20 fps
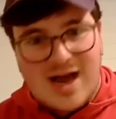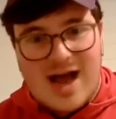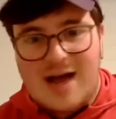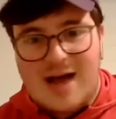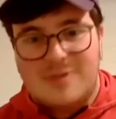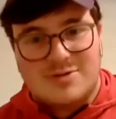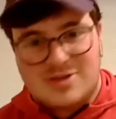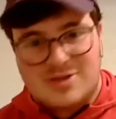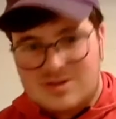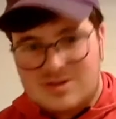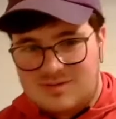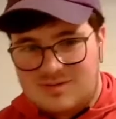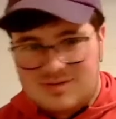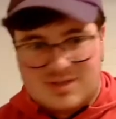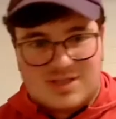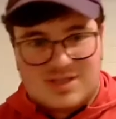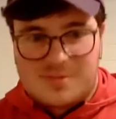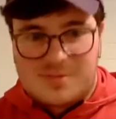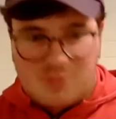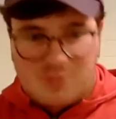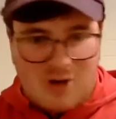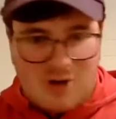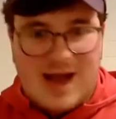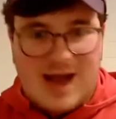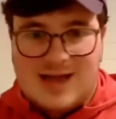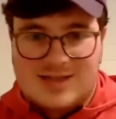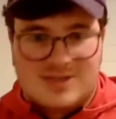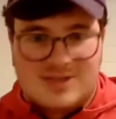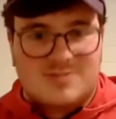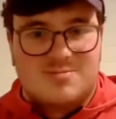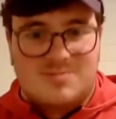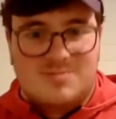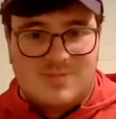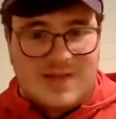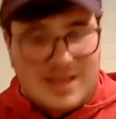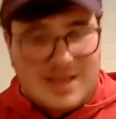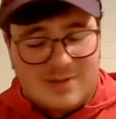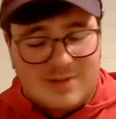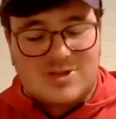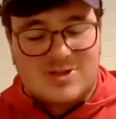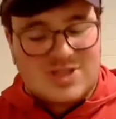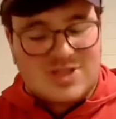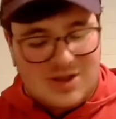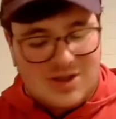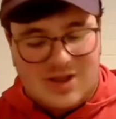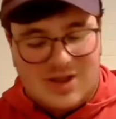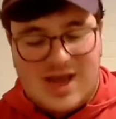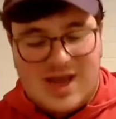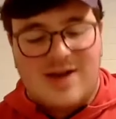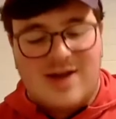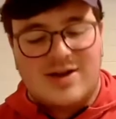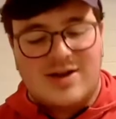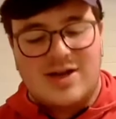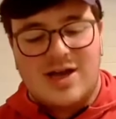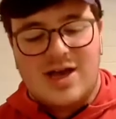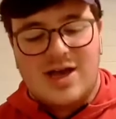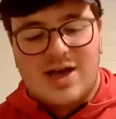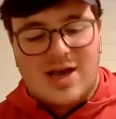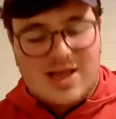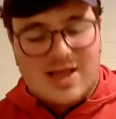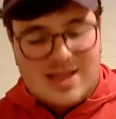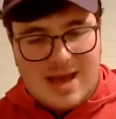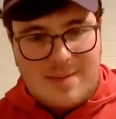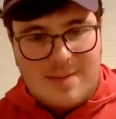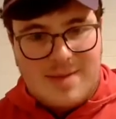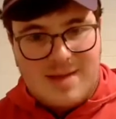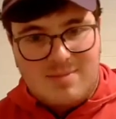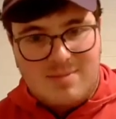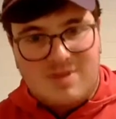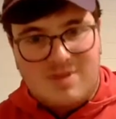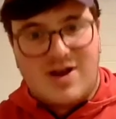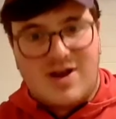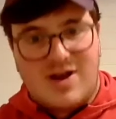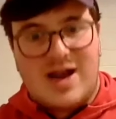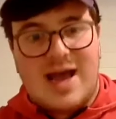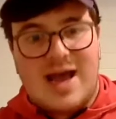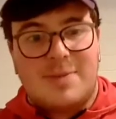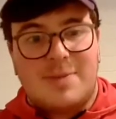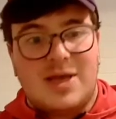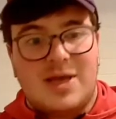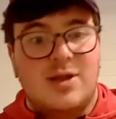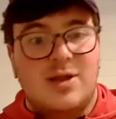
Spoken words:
I was surprised he was still there. And that made me very happy.